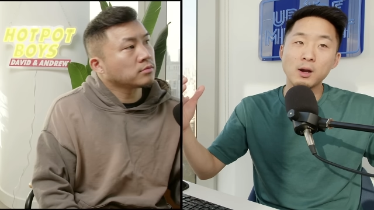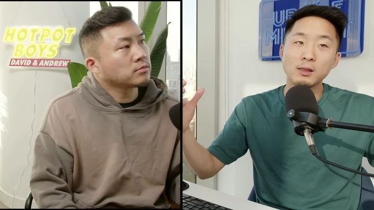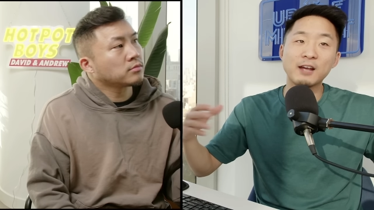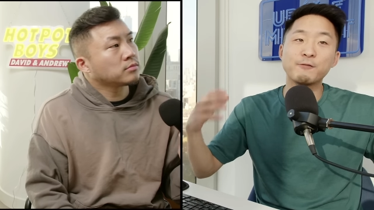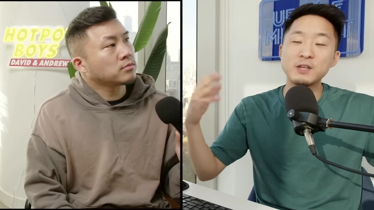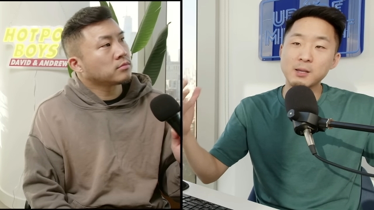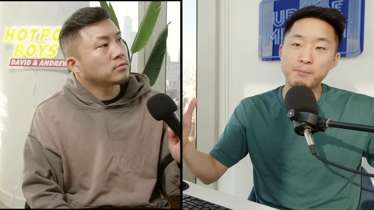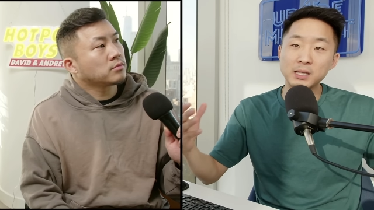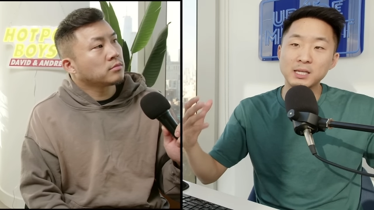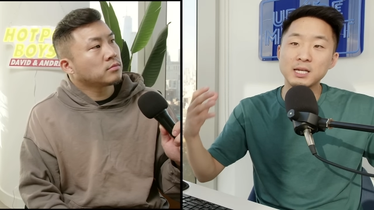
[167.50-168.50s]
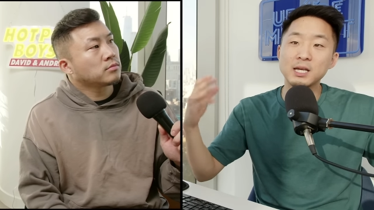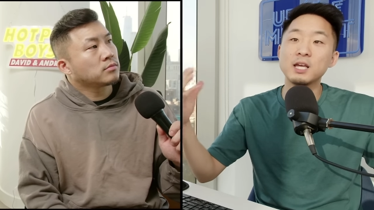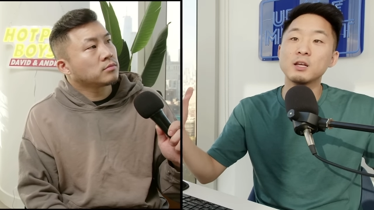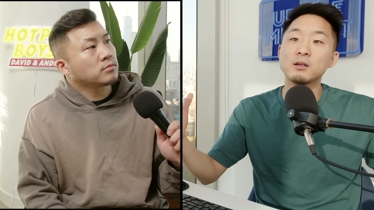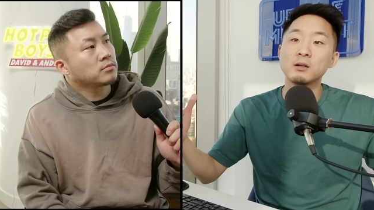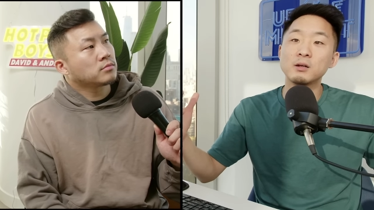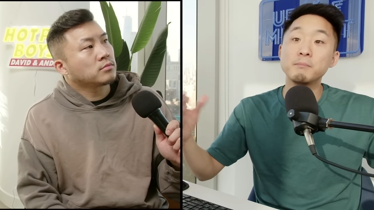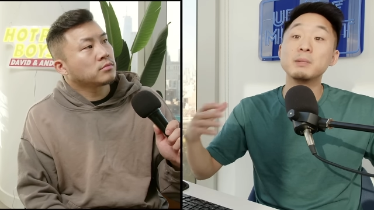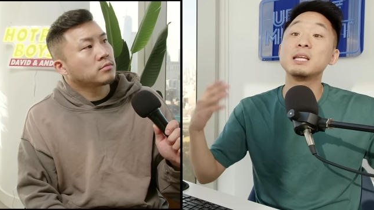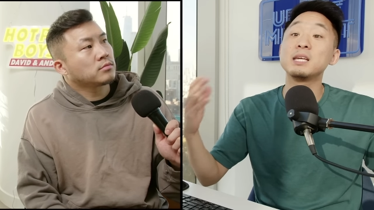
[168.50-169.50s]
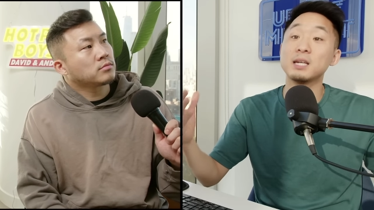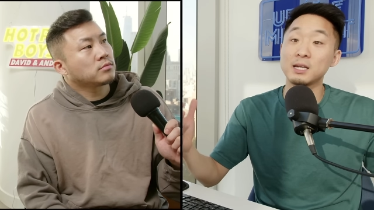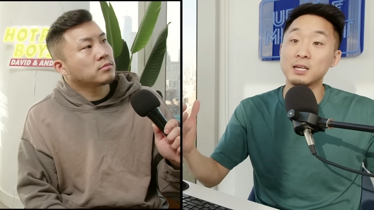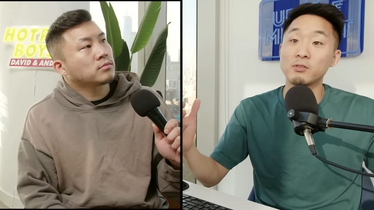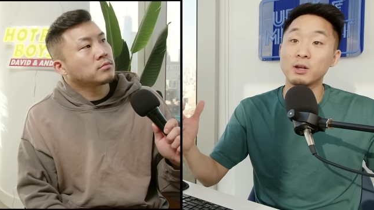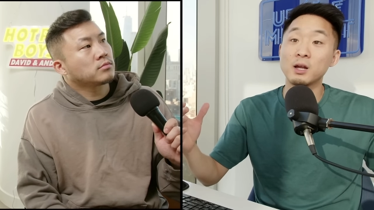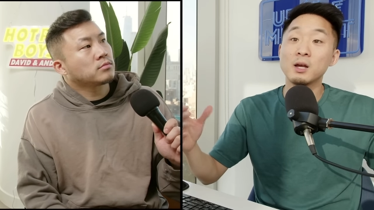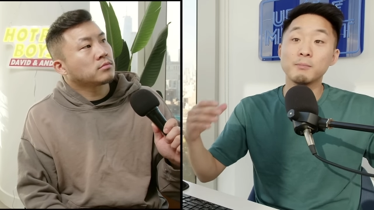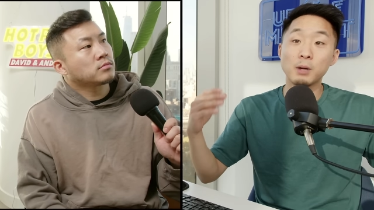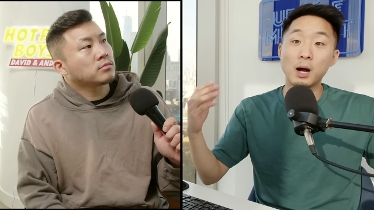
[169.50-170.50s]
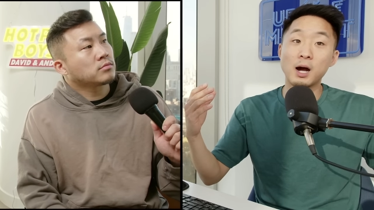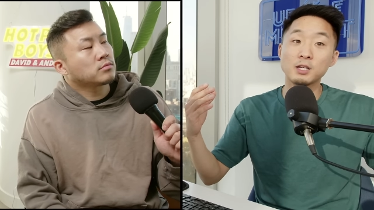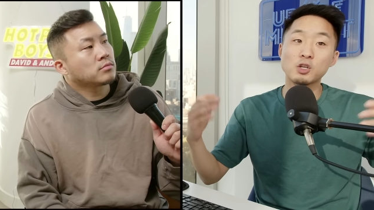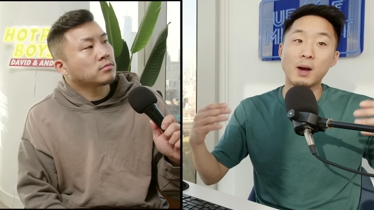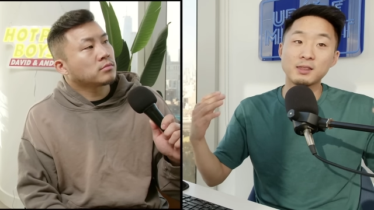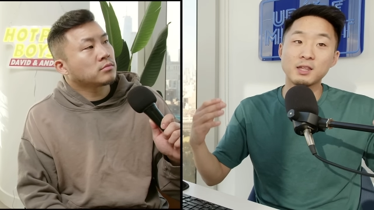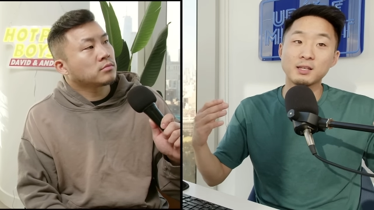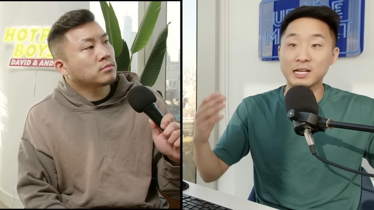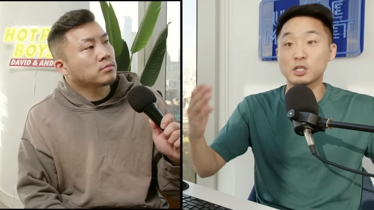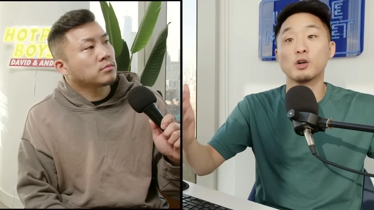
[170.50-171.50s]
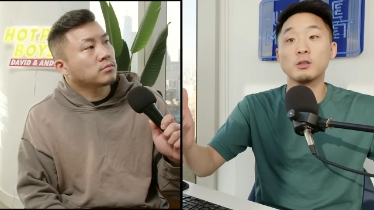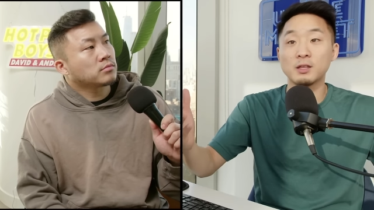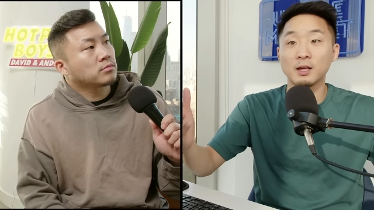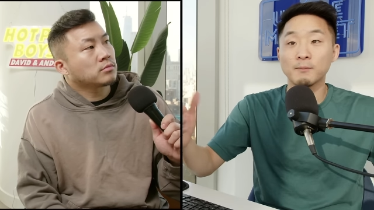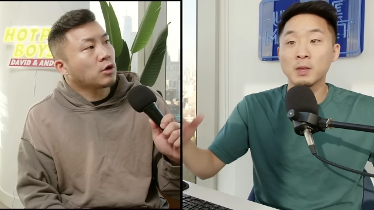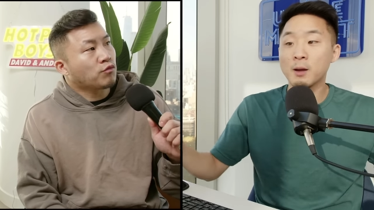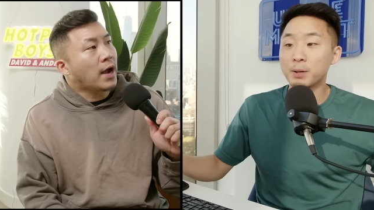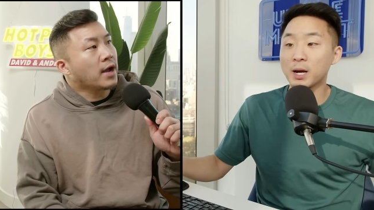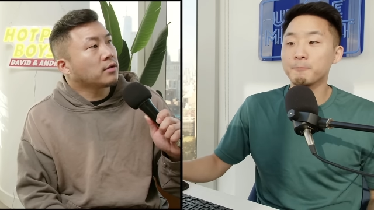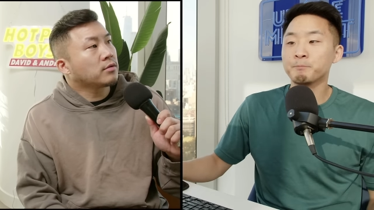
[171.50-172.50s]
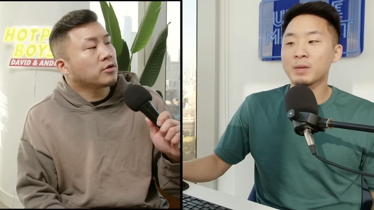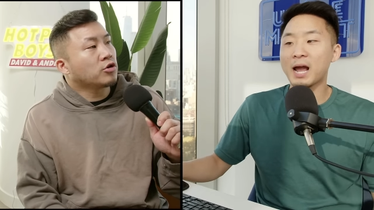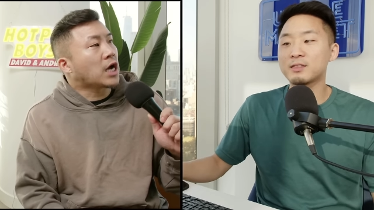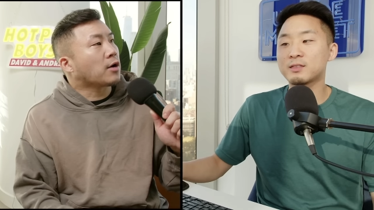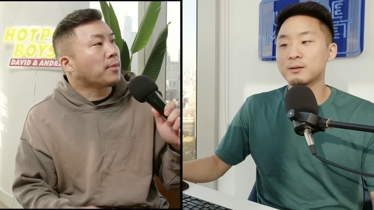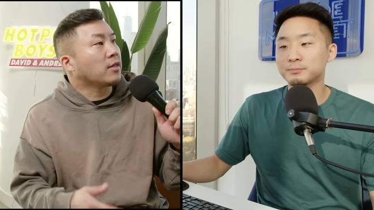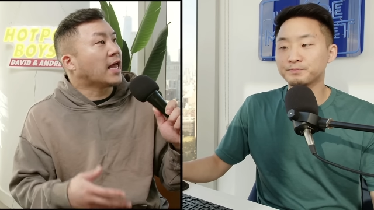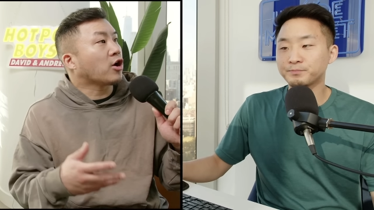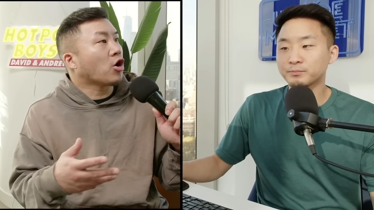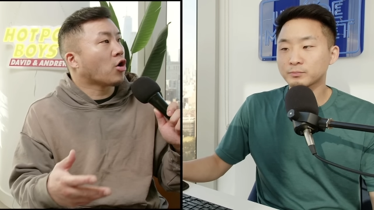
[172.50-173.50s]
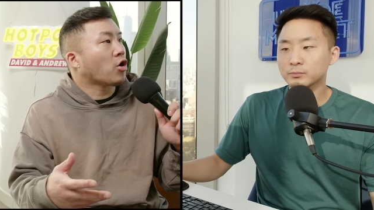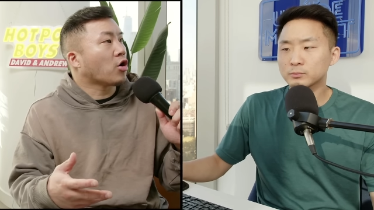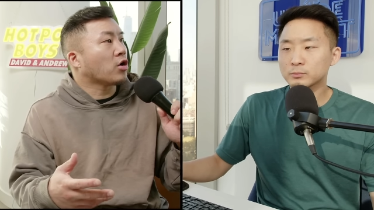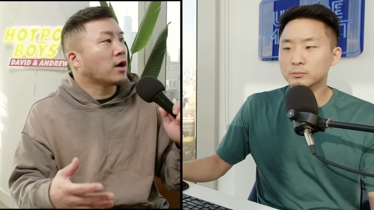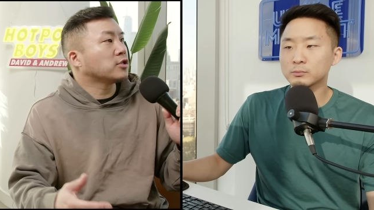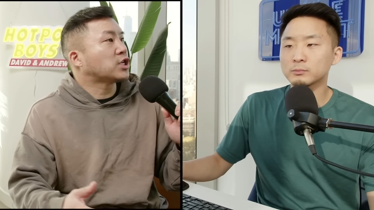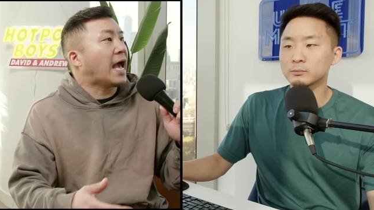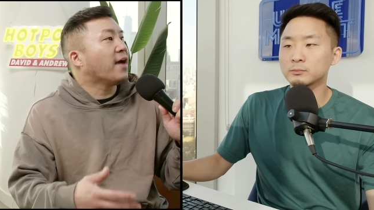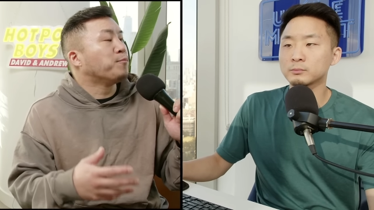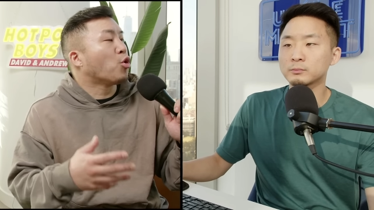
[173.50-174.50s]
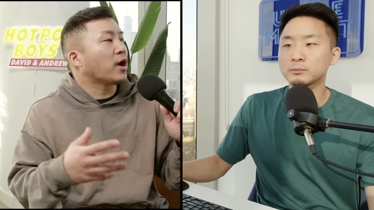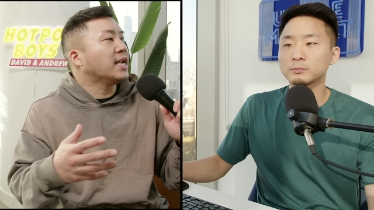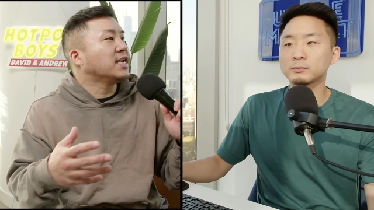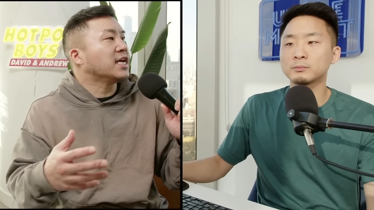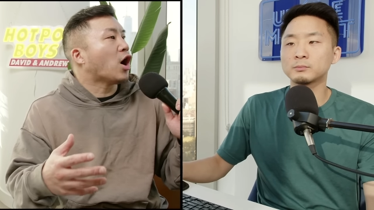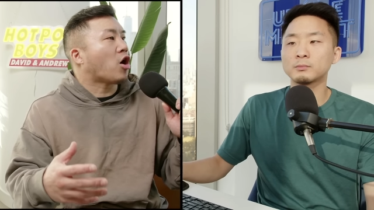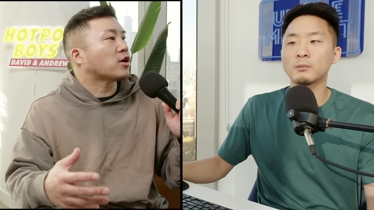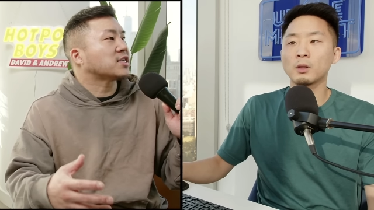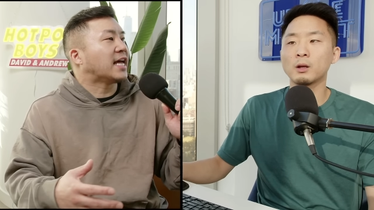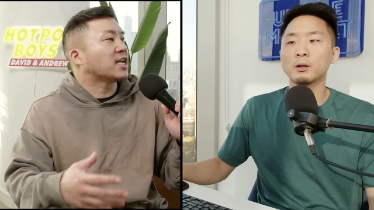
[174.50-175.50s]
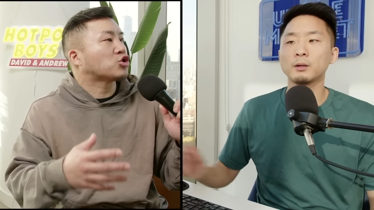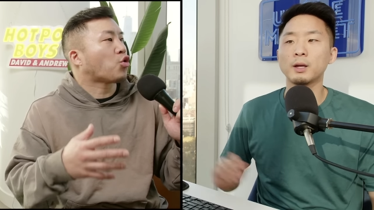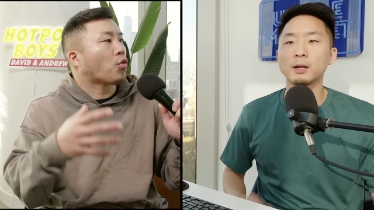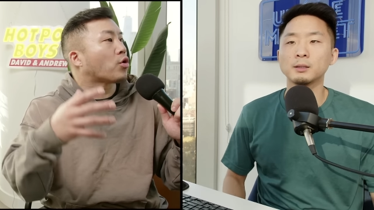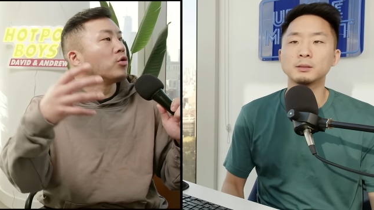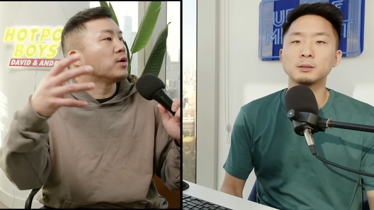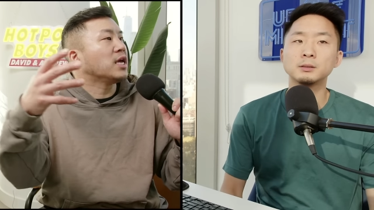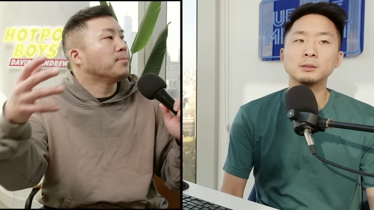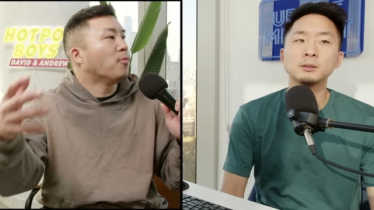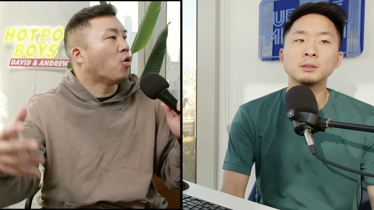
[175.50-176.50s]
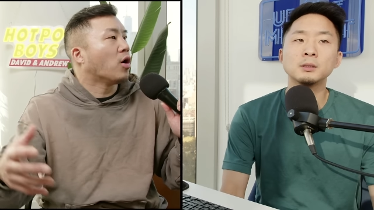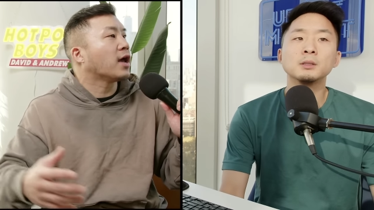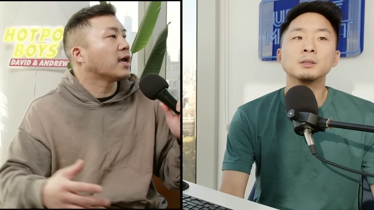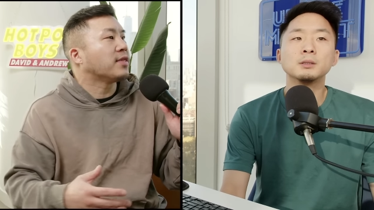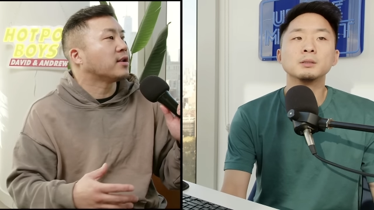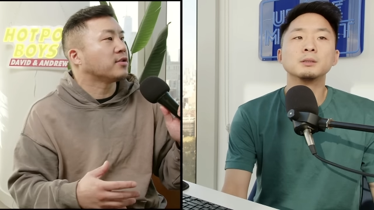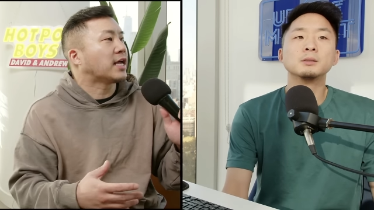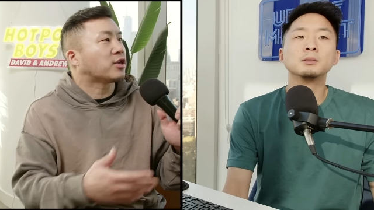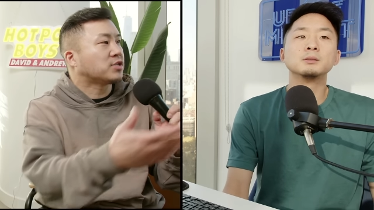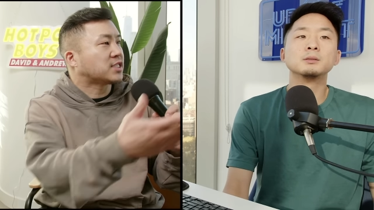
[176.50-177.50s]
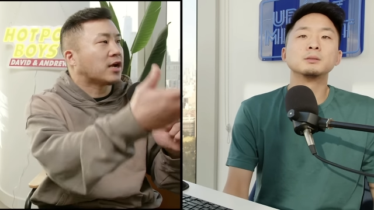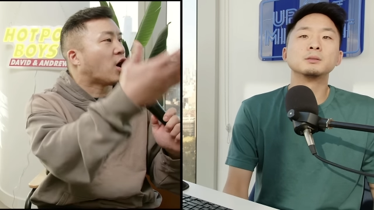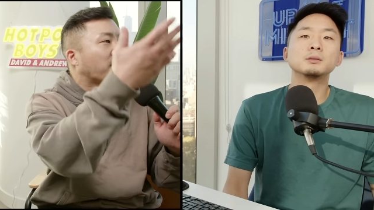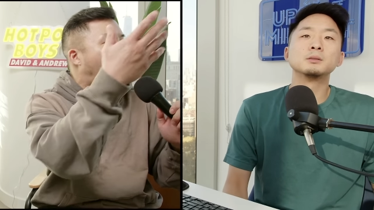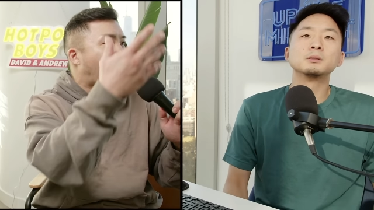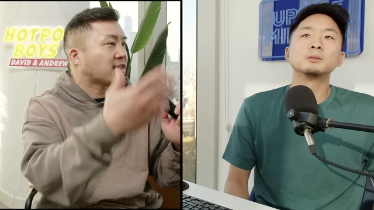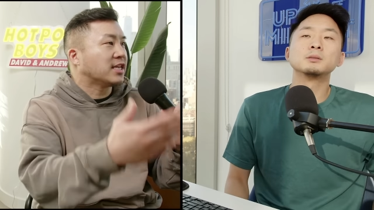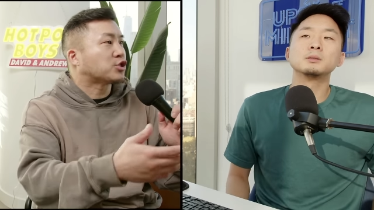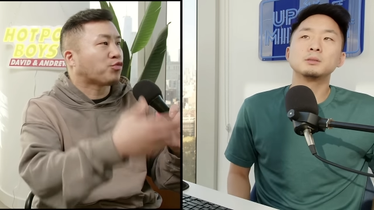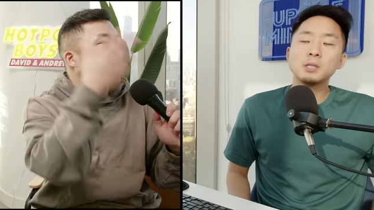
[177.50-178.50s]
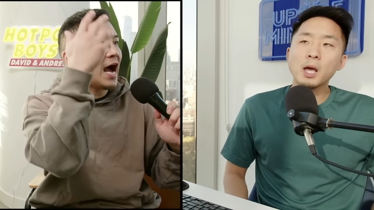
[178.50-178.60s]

Speaker 1: like visibility in media even. Uh, so I think that's a good thing. Right. But You're I, talking about
Speaker 2: like her to eh, more indie mm, artists like Toro yeah. and then like you said, all the athletes, Rui yeah.